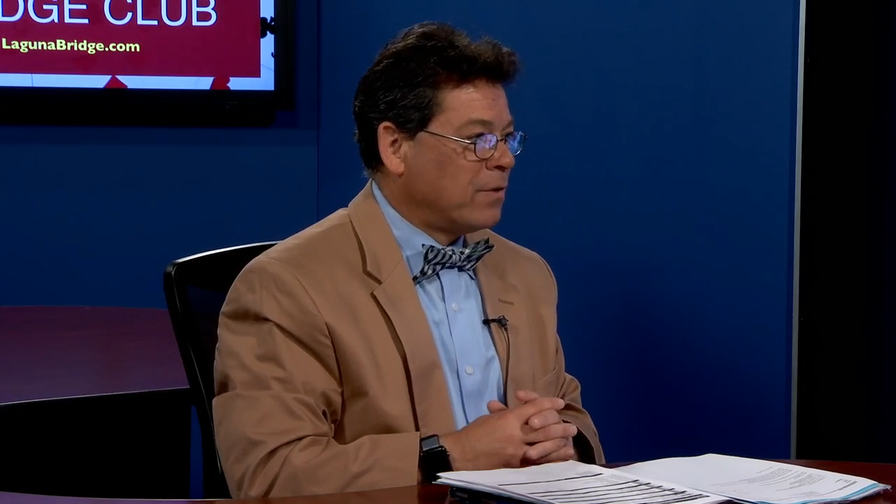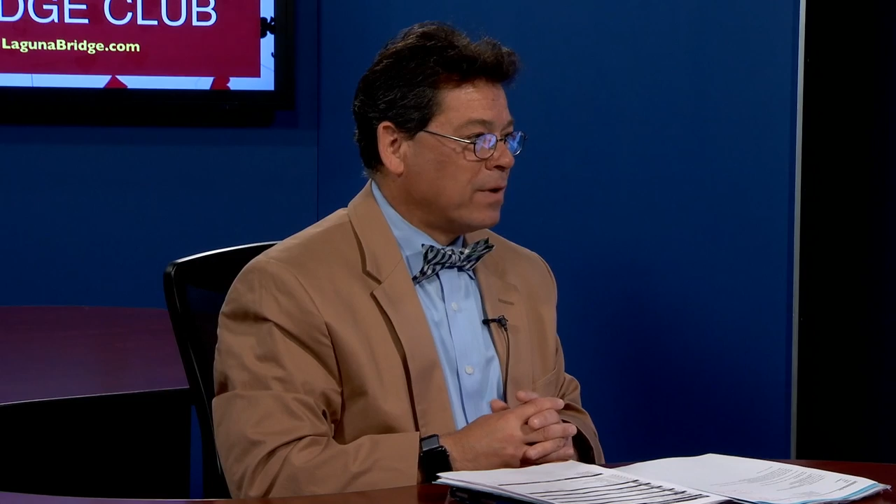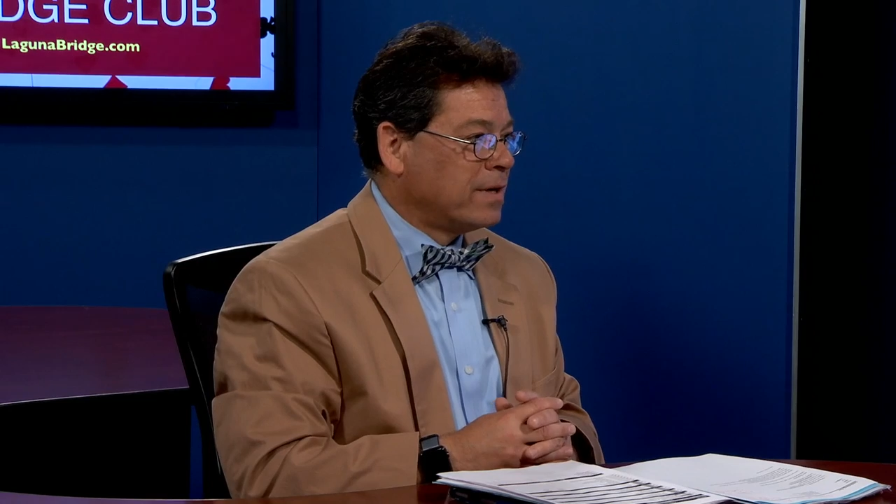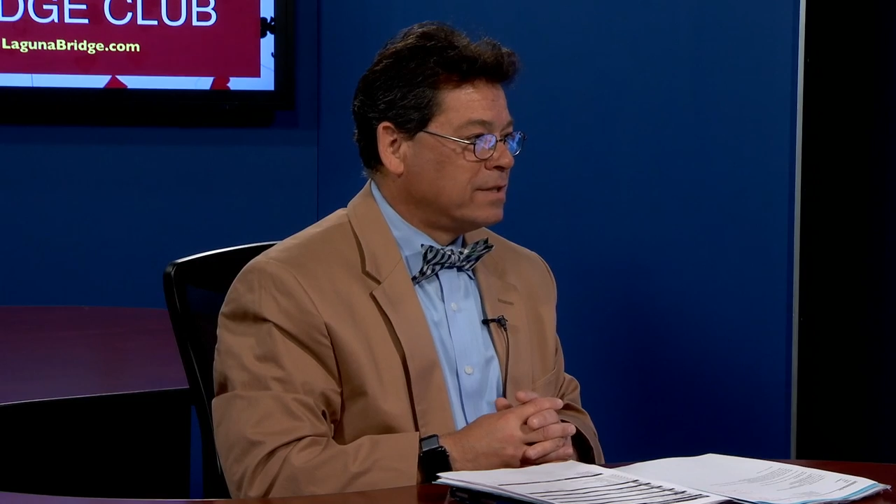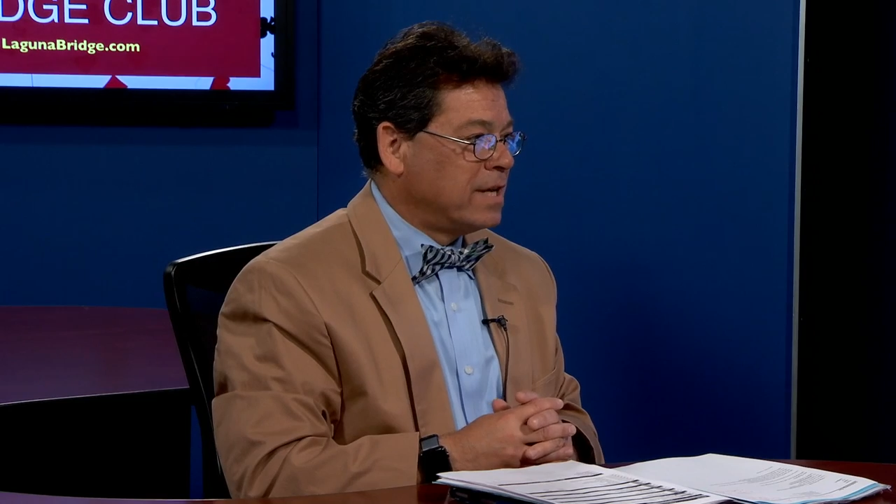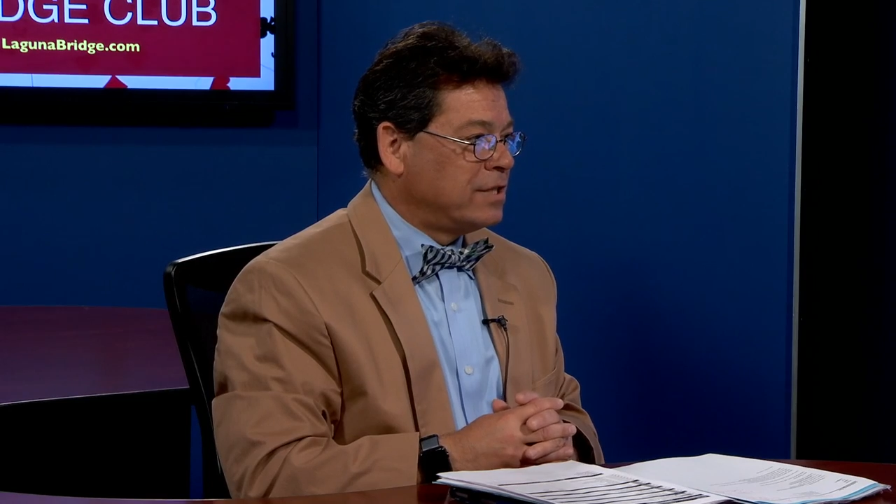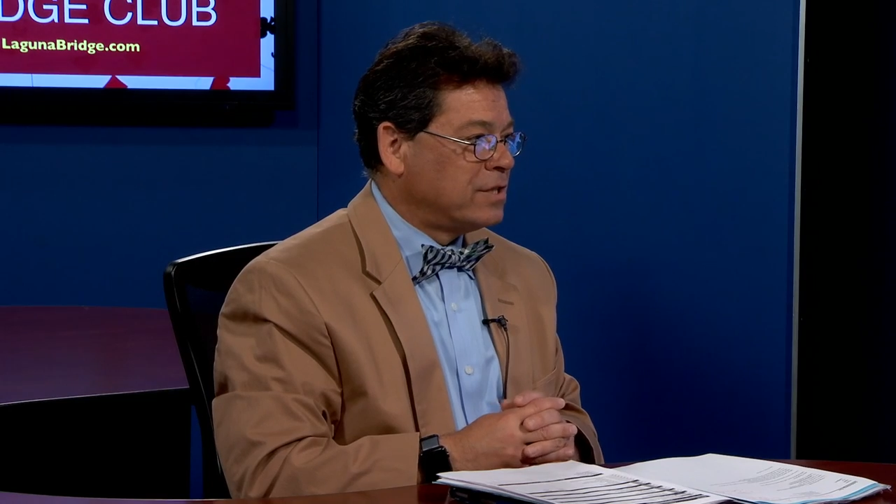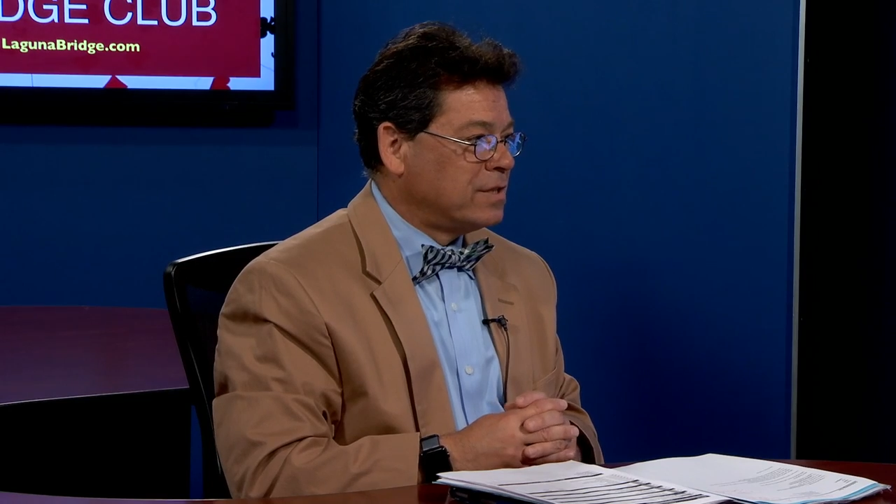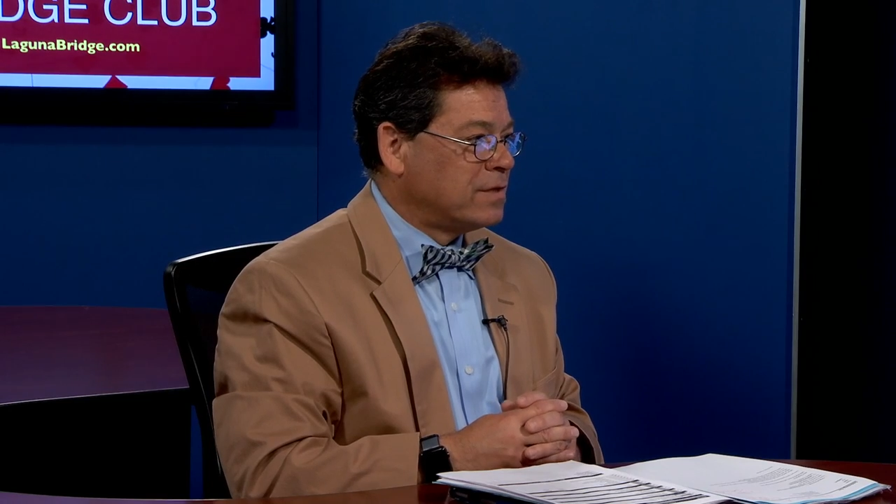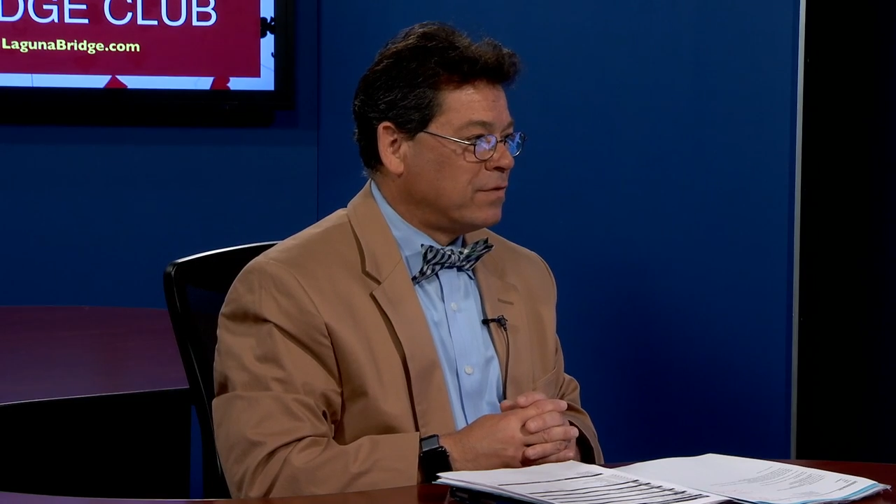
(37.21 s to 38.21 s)

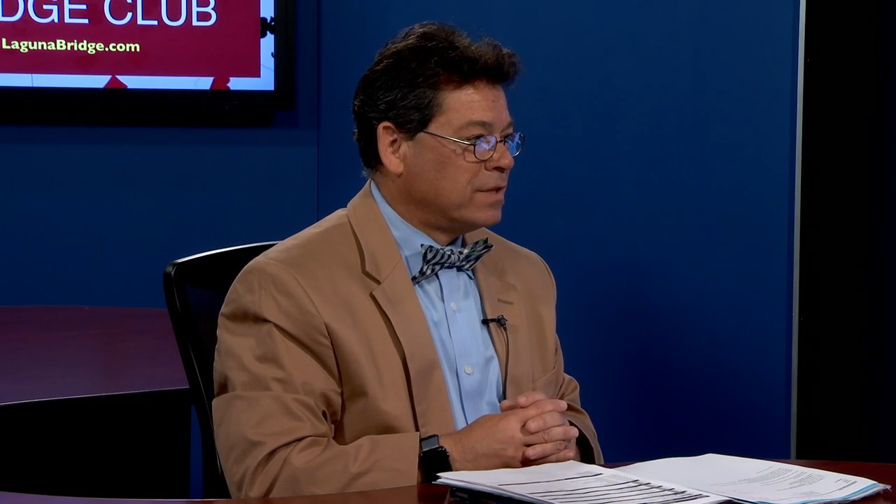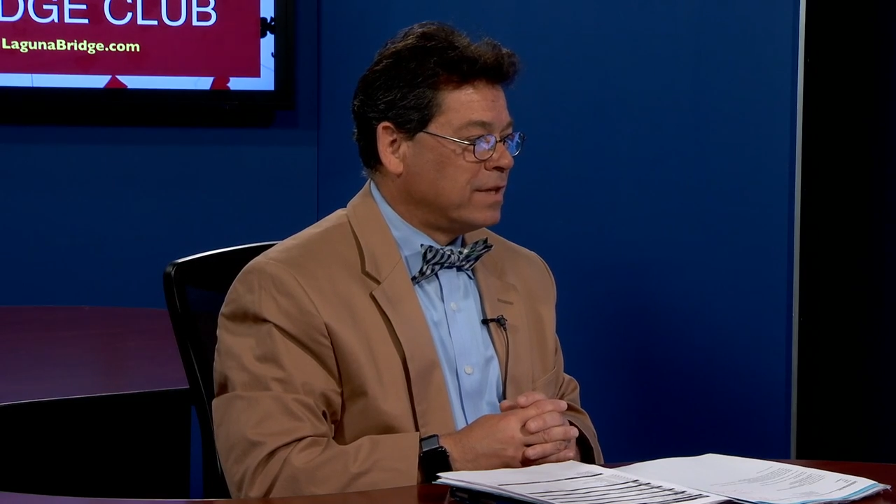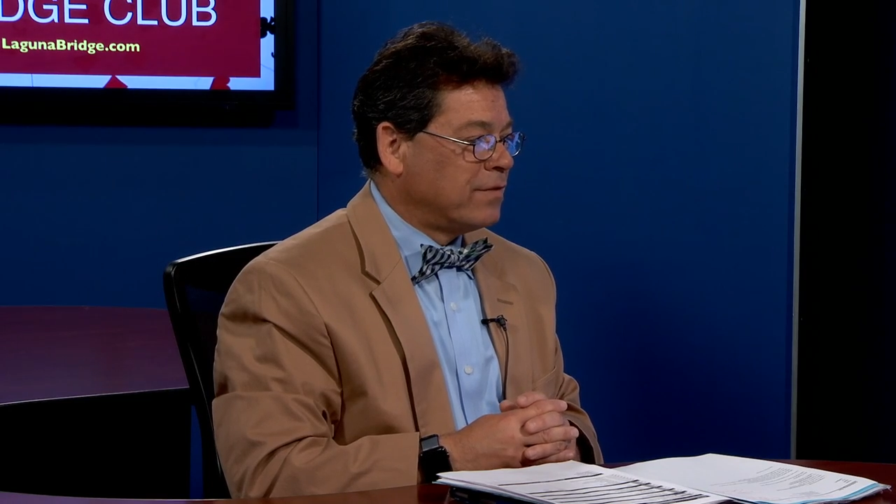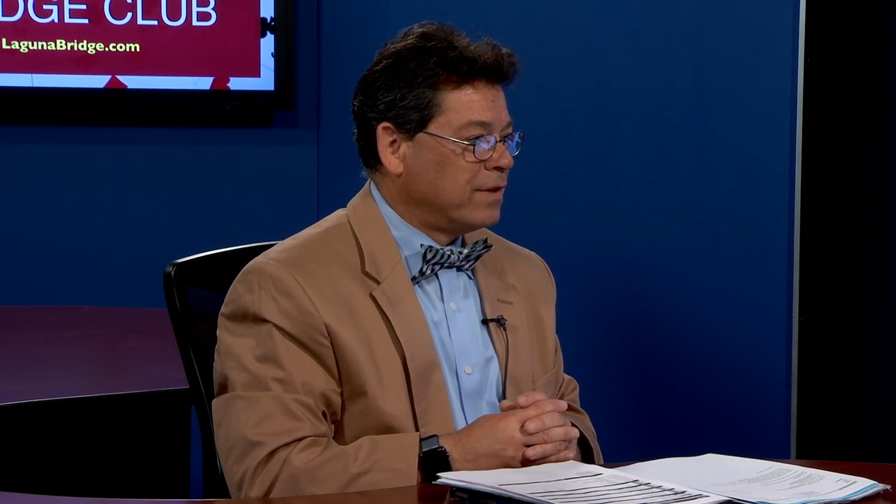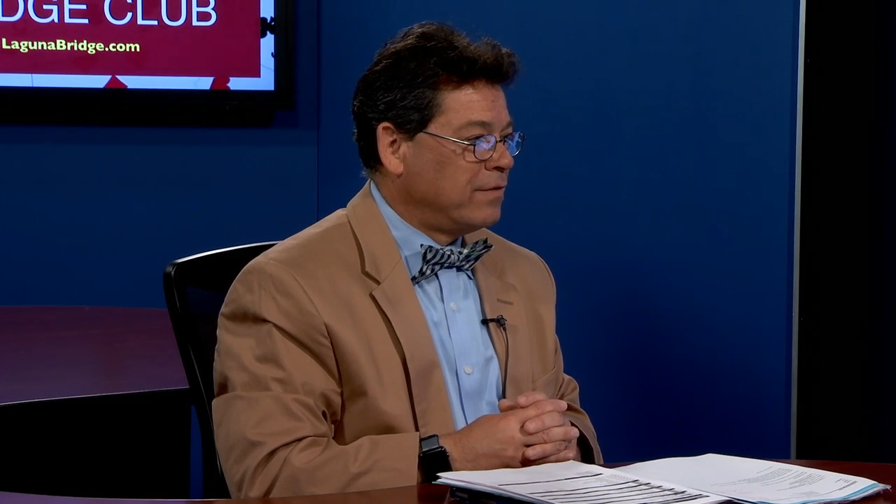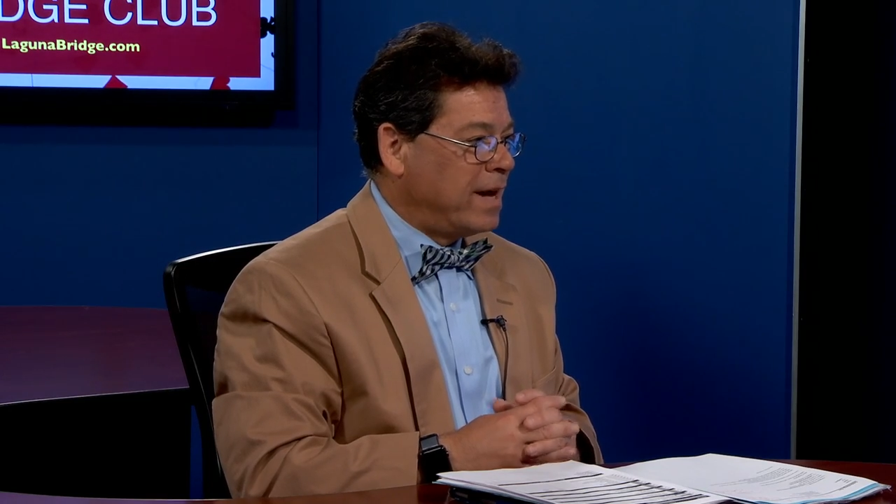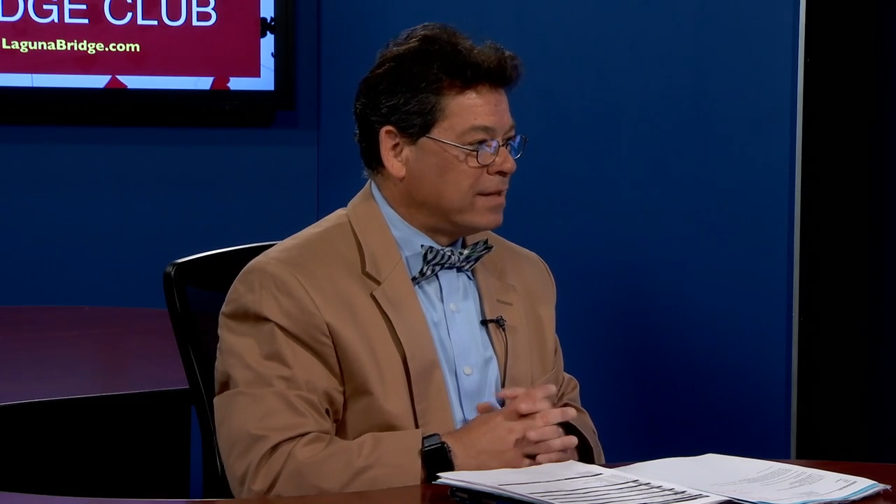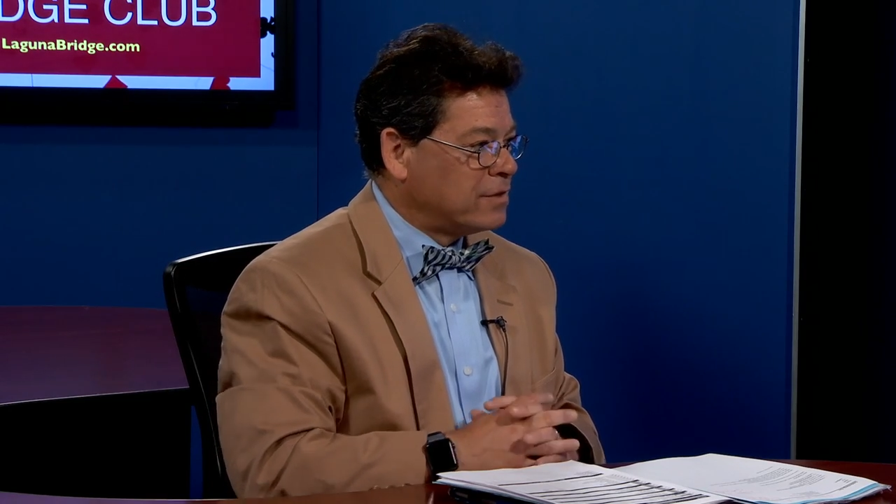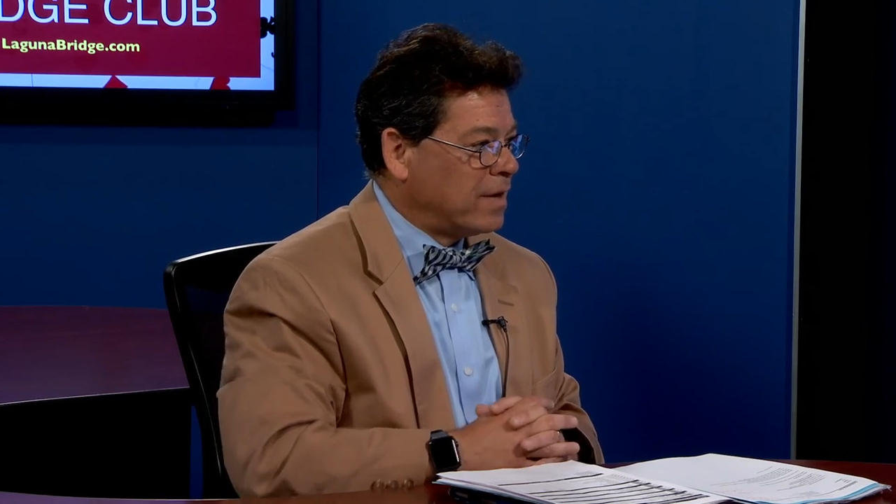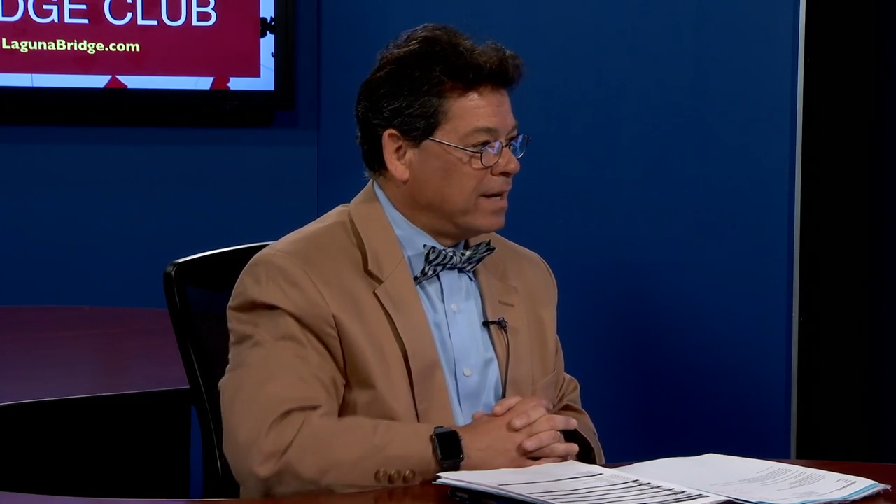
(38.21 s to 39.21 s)
organizations for different
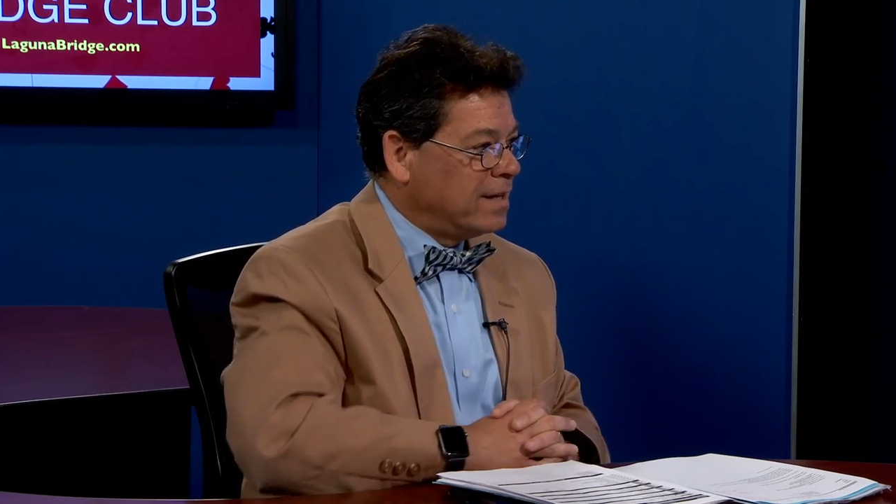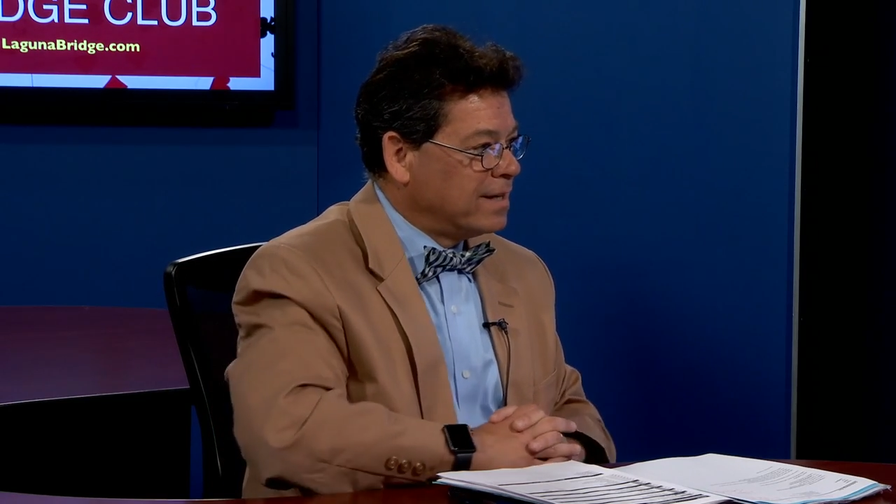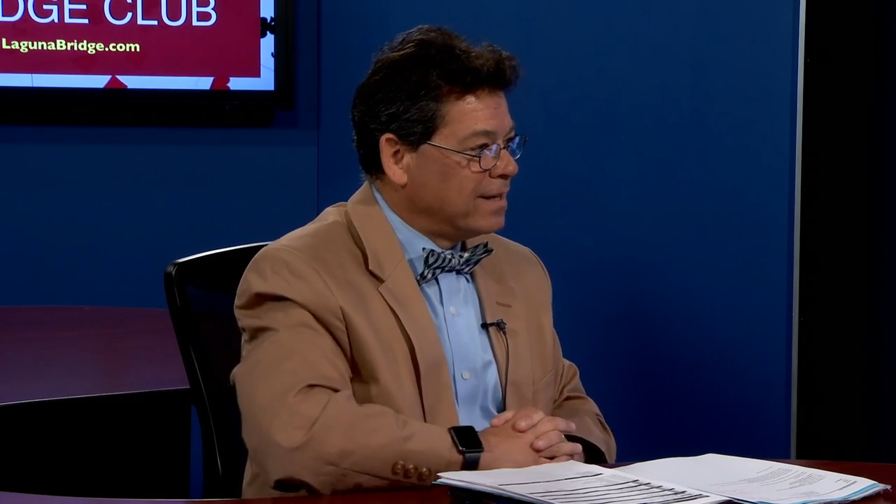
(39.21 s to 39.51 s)
events, right?